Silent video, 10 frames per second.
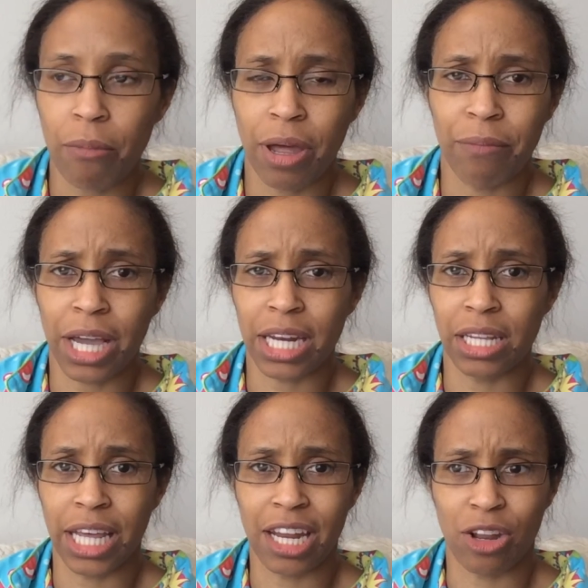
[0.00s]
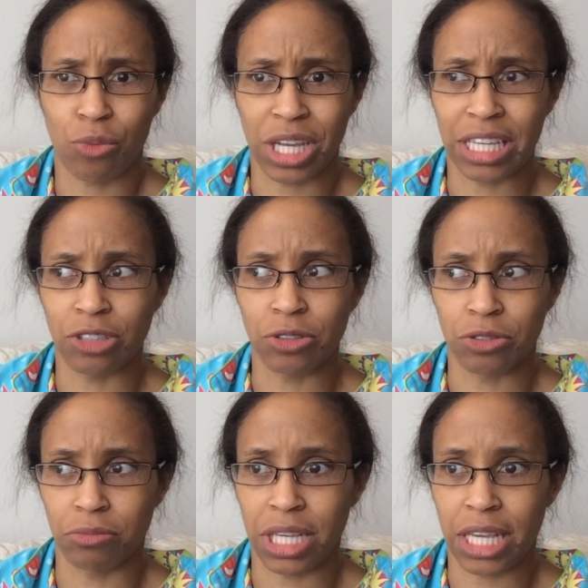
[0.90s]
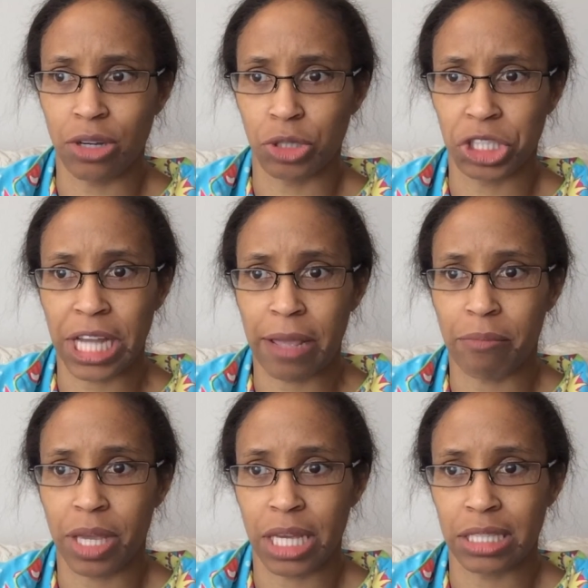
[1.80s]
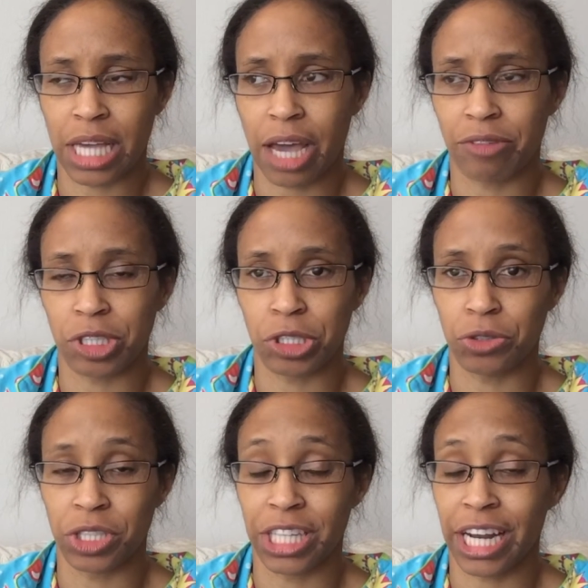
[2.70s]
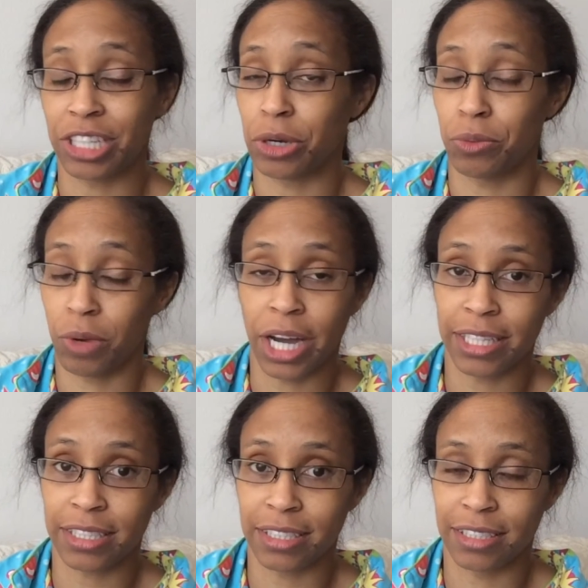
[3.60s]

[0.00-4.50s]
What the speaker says: But I'm not going to let anyone guilt me or shame me into having children that I don't want.